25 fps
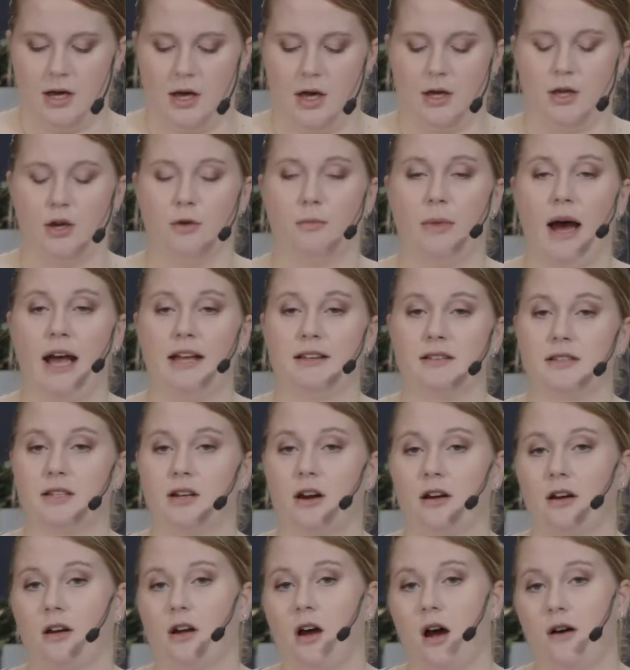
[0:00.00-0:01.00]
You might
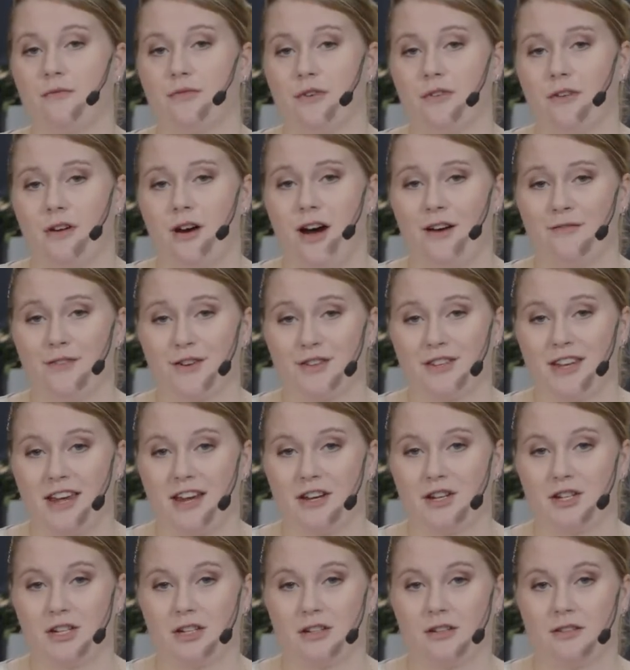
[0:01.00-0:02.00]
start a
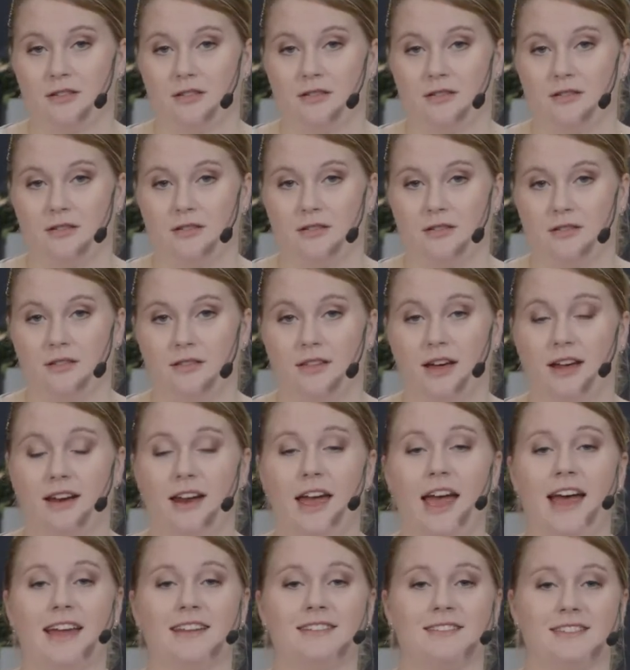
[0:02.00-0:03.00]
conversation that
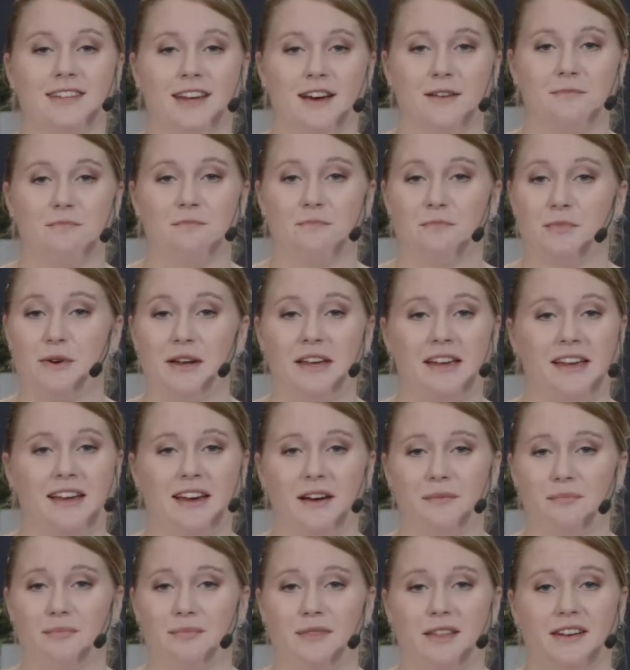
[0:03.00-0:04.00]
ends up bringing
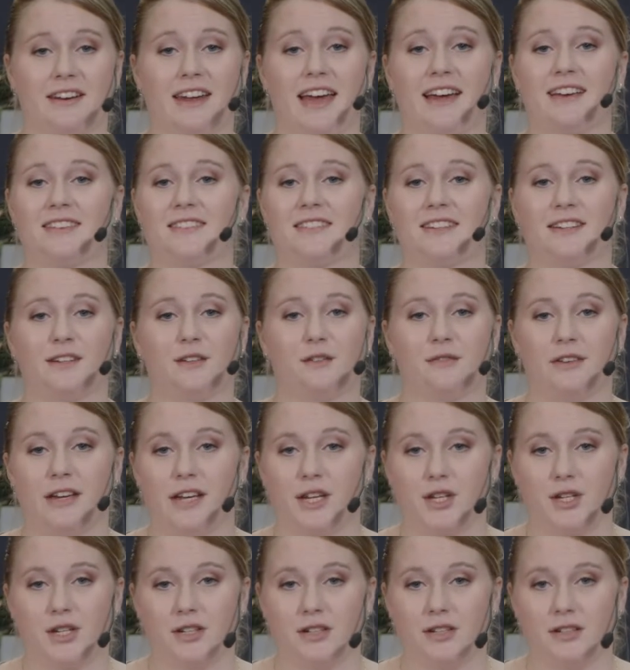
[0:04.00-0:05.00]
up the next
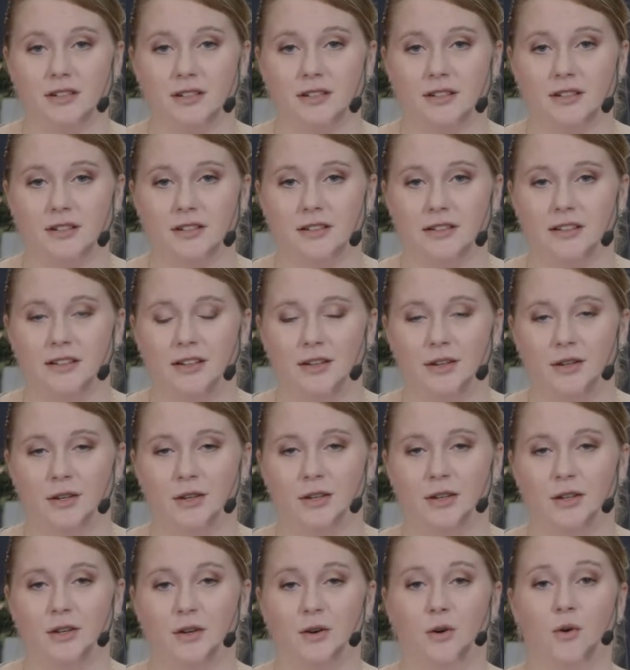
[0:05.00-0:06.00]
innovation.
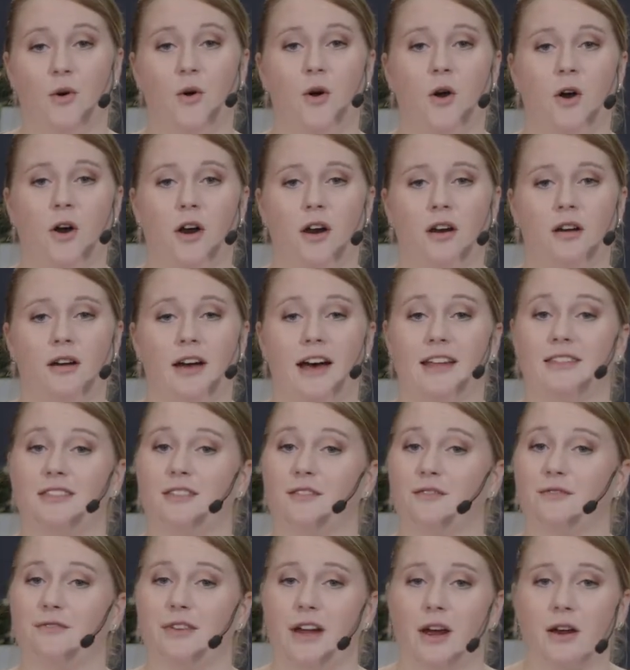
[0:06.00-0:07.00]
Or, at
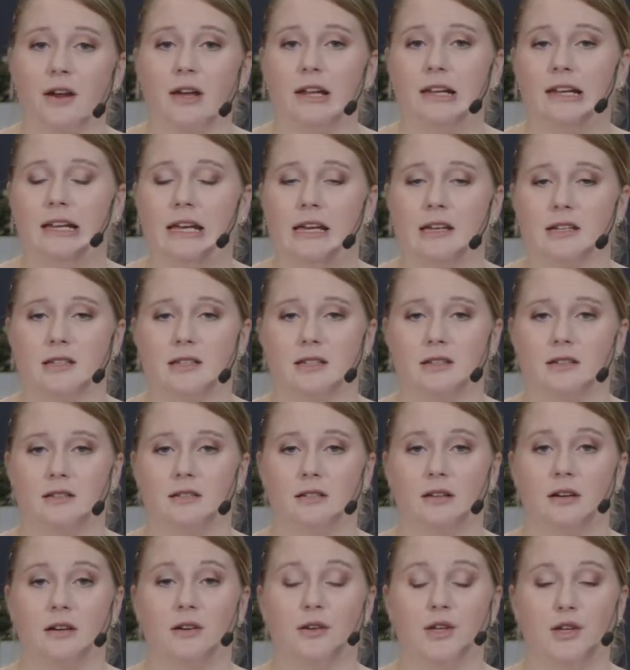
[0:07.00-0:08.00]
the very least,
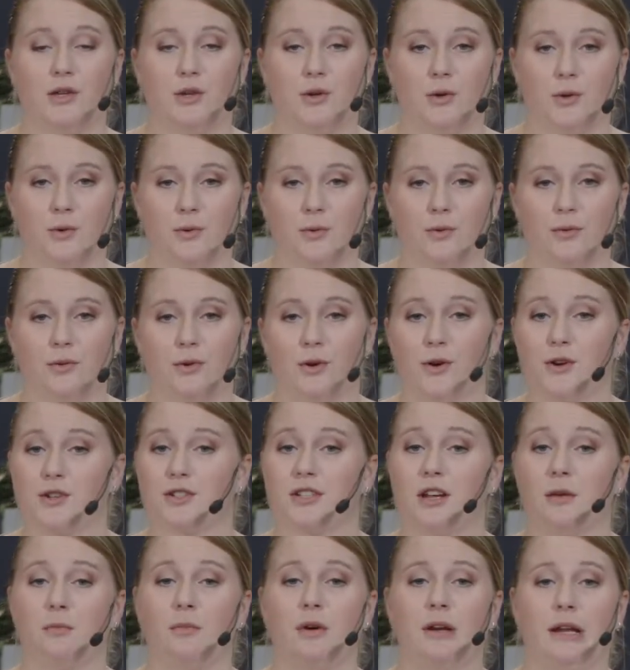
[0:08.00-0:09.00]
you or
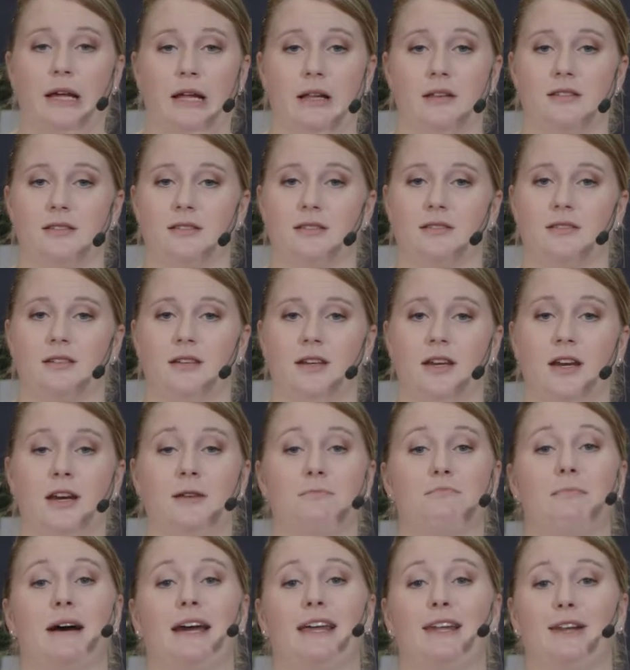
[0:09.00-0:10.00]
someone else
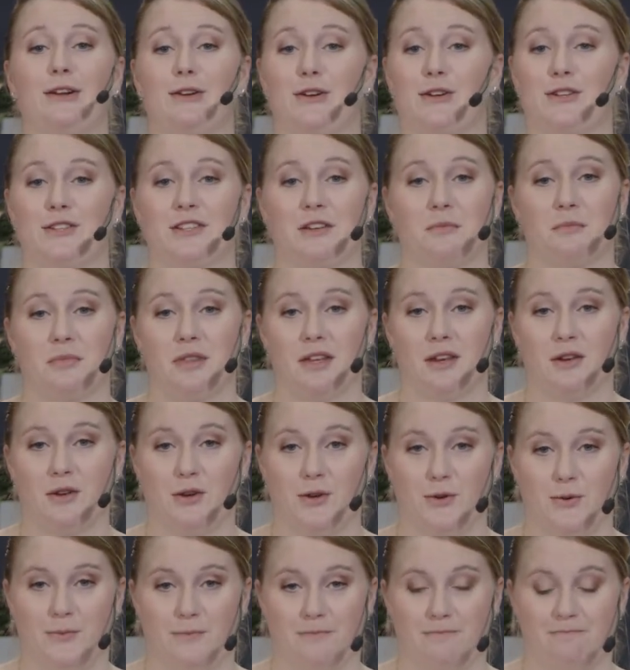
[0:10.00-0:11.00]
might learn something
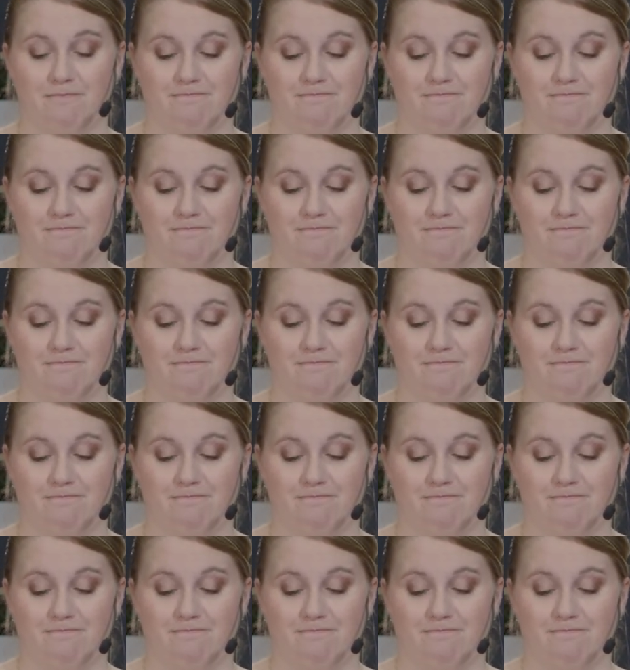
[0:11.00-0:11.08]
new.